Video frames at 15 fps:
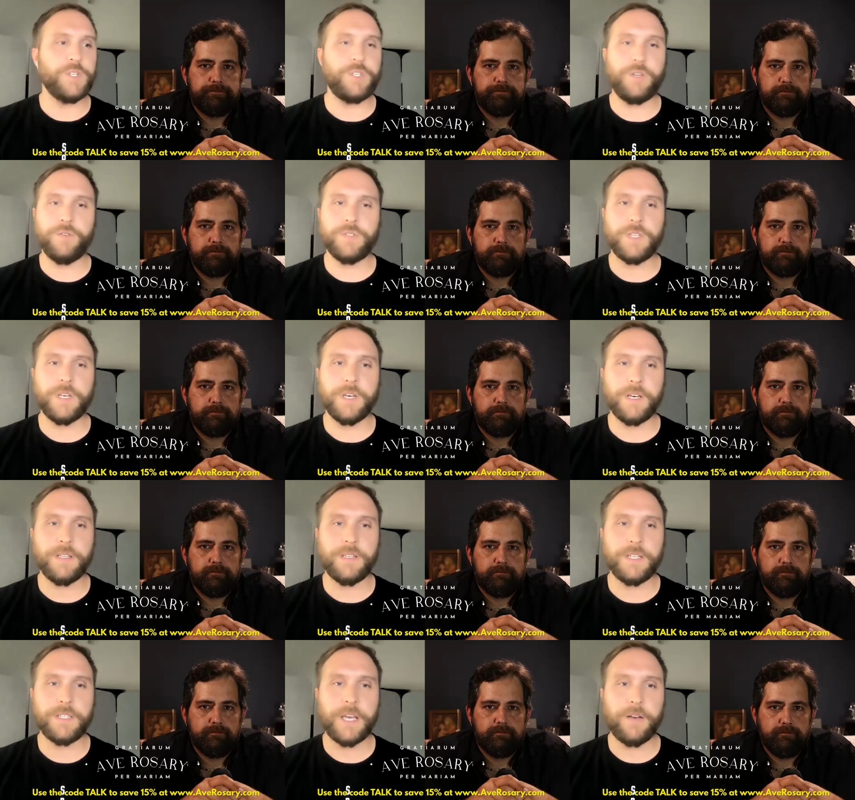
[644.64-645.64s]
Speaker 1: Just use
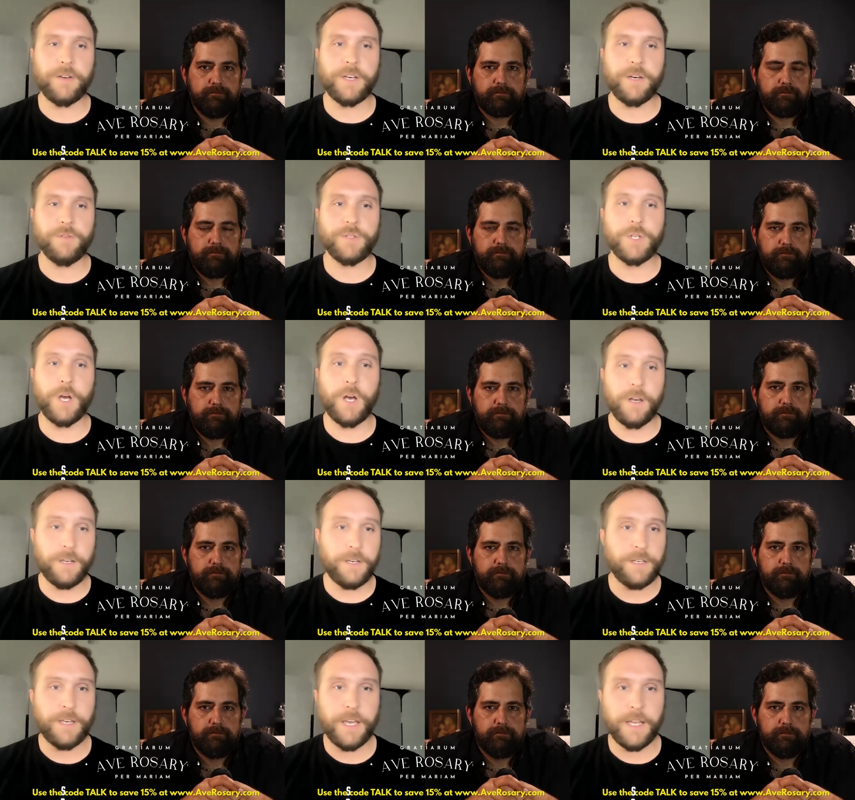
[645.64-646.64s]
the discount code
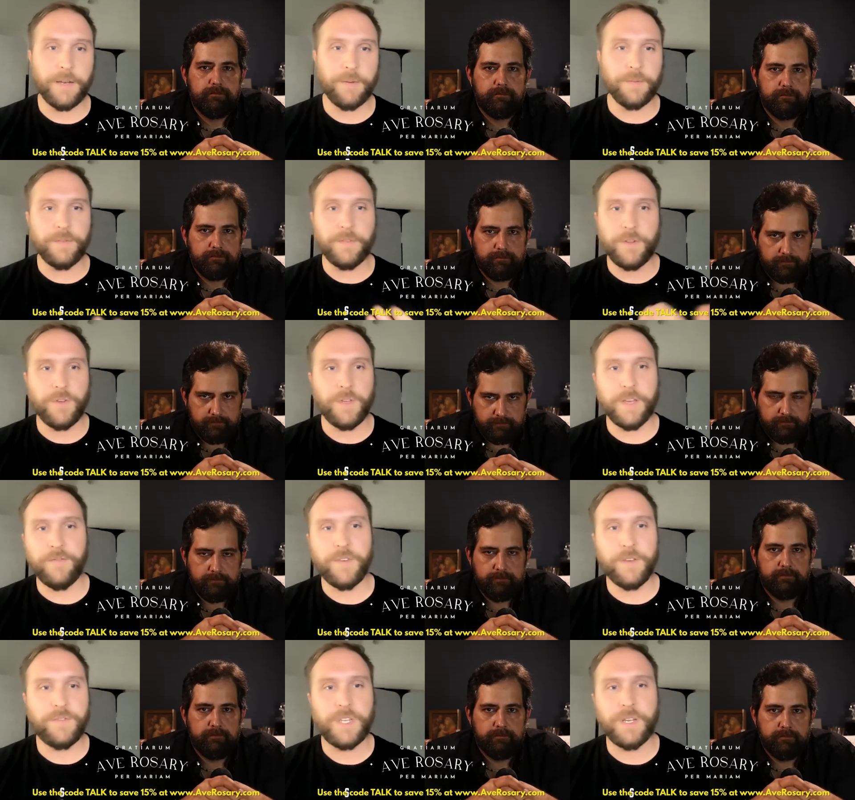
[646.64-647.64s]
TALK and you can
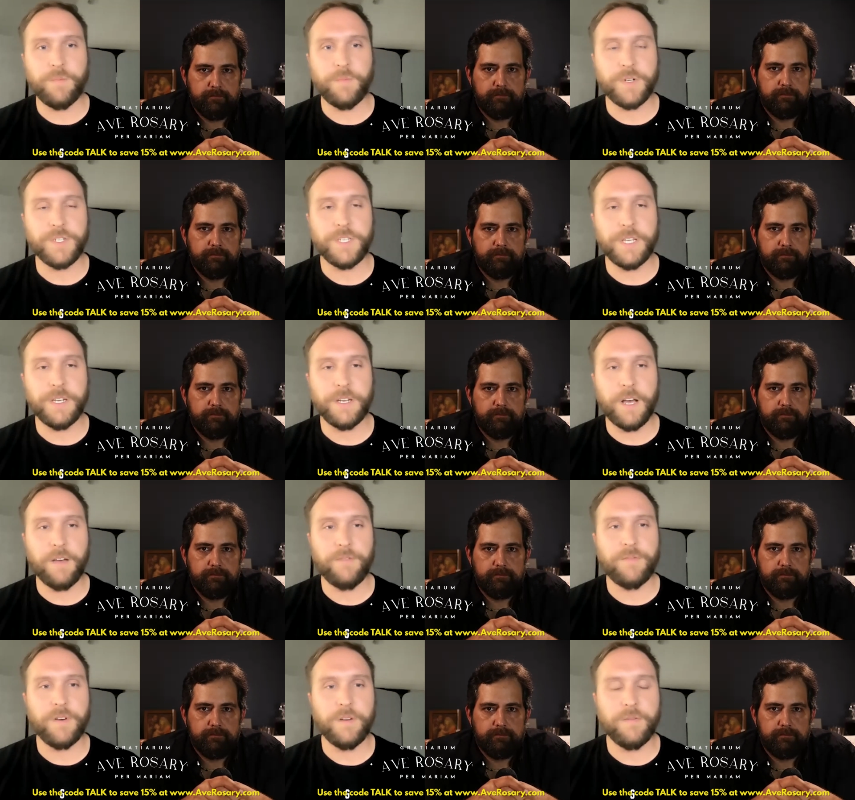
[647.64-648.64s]
get 15%
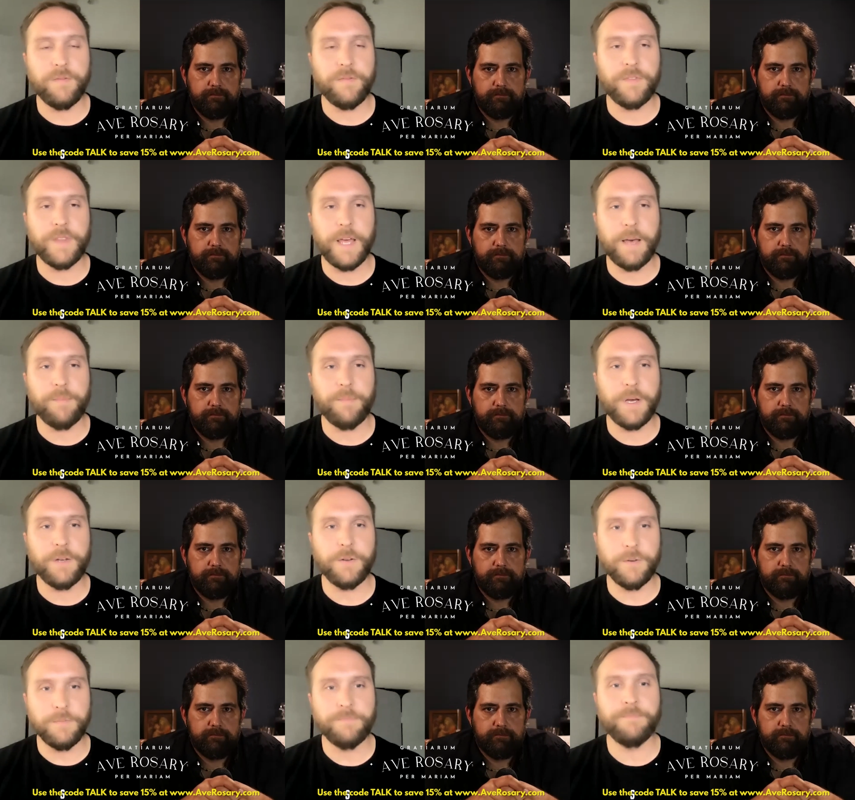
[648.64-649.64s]
off of that
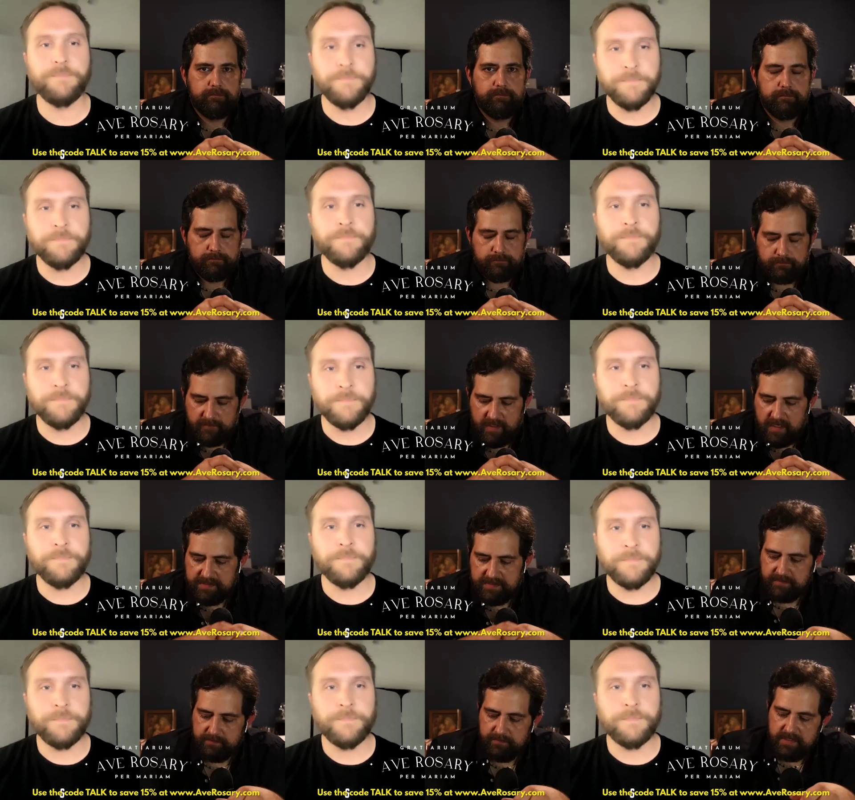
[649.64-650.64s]
bundle.
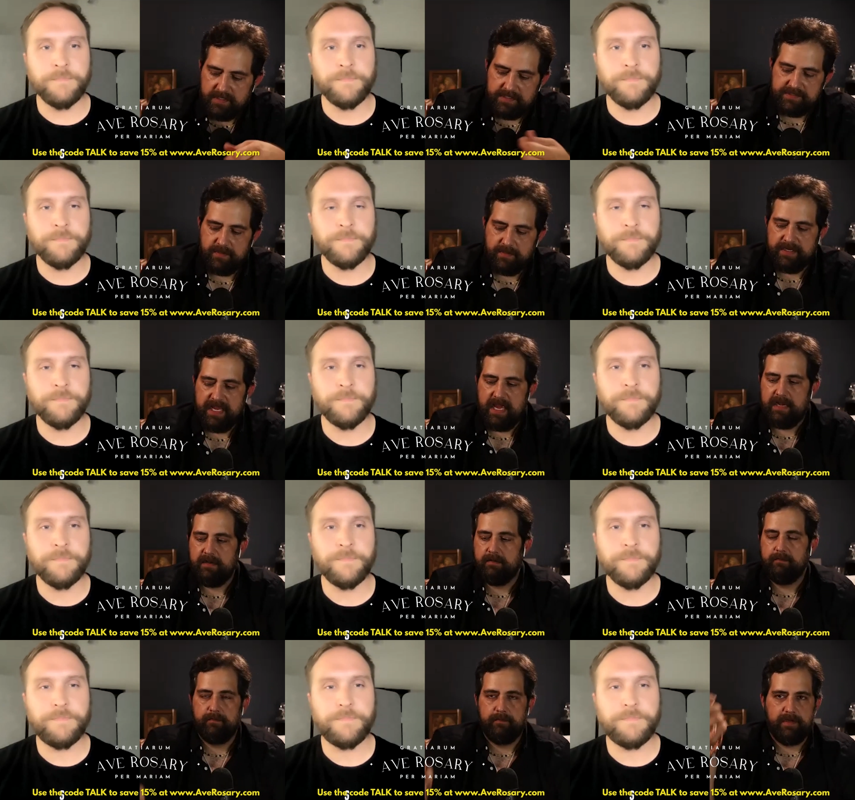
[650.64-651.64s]
Speaker 2: Awesome. So
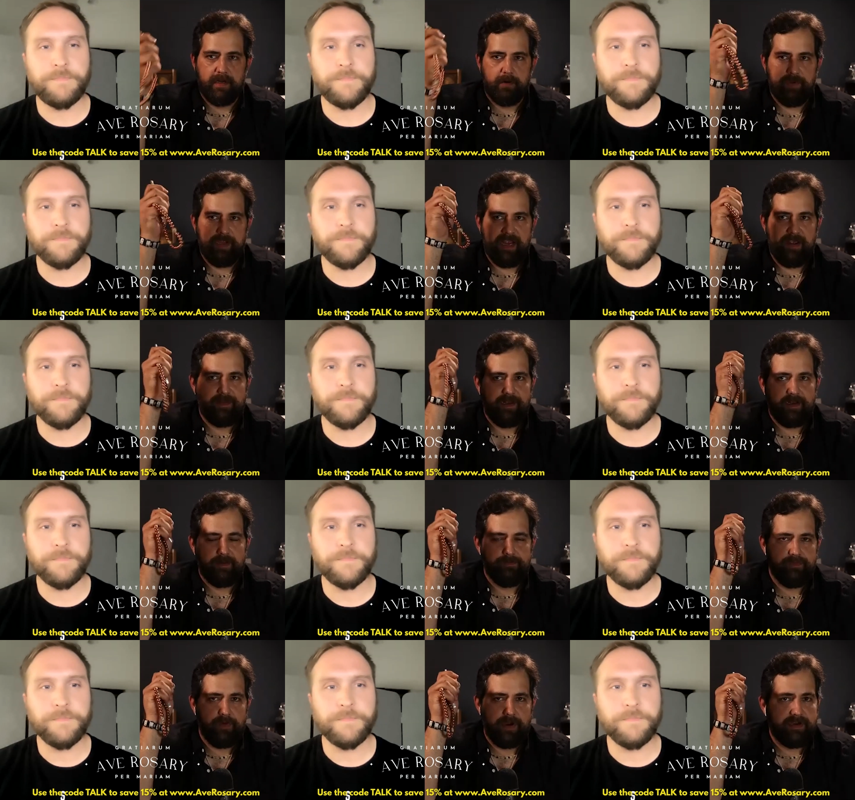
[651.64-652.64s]
again, we have that
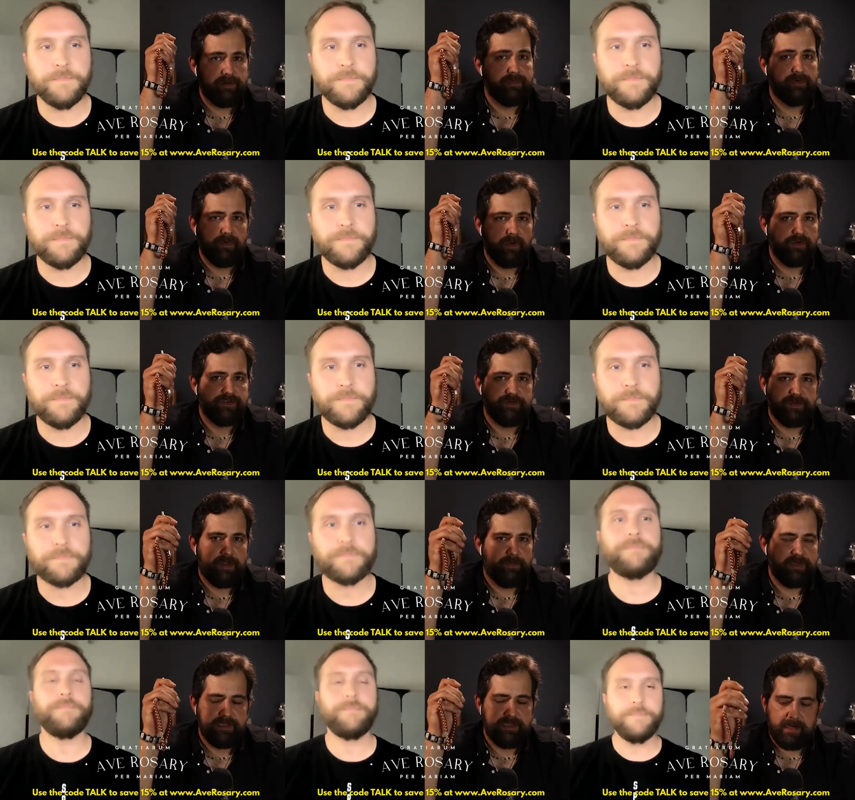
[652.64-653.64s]
unbreakable rosary
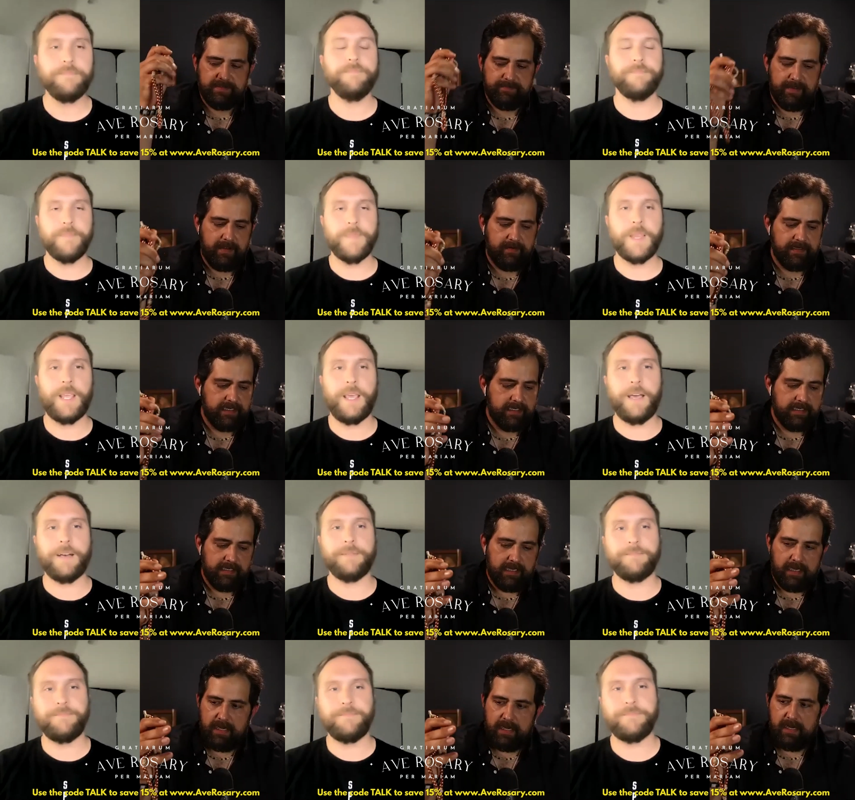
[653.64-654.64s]
that we talked about.
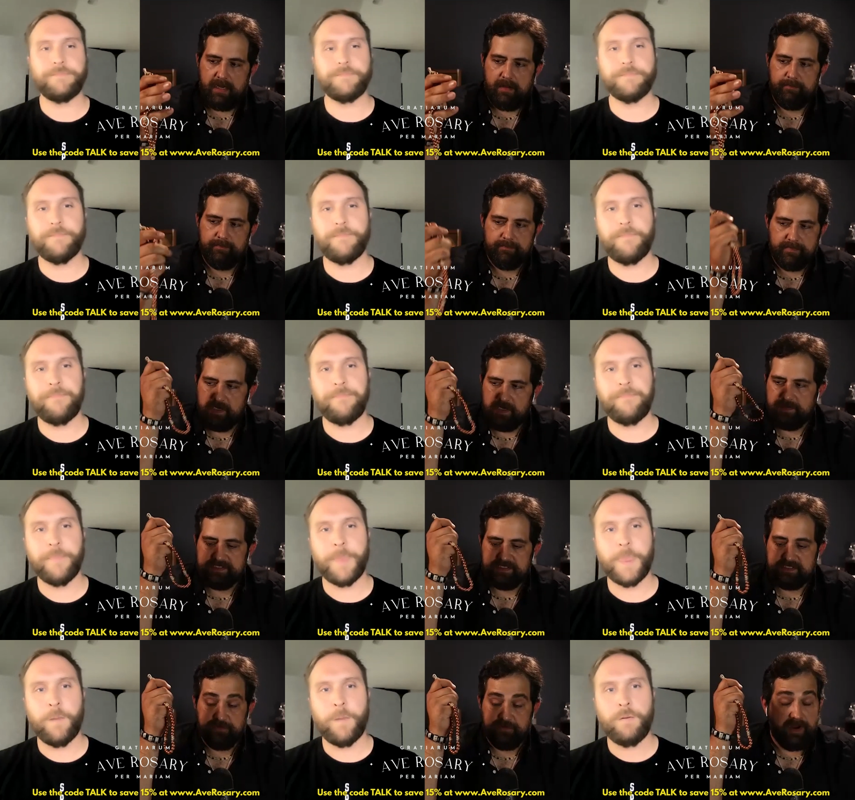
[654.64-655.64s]
Yeah.
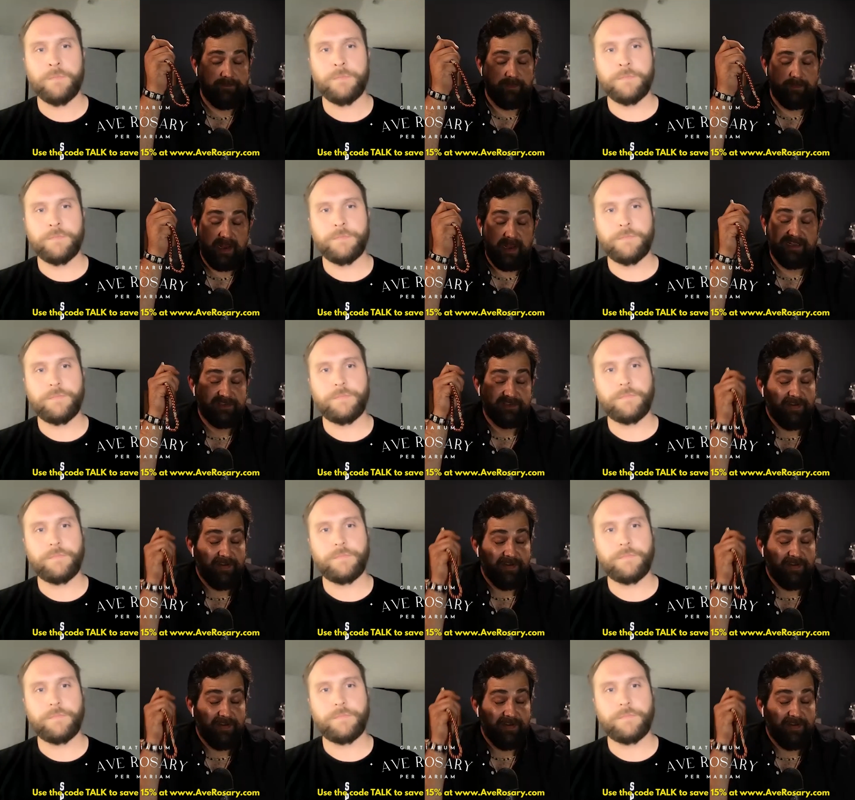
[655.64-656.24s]
This is great for men. It's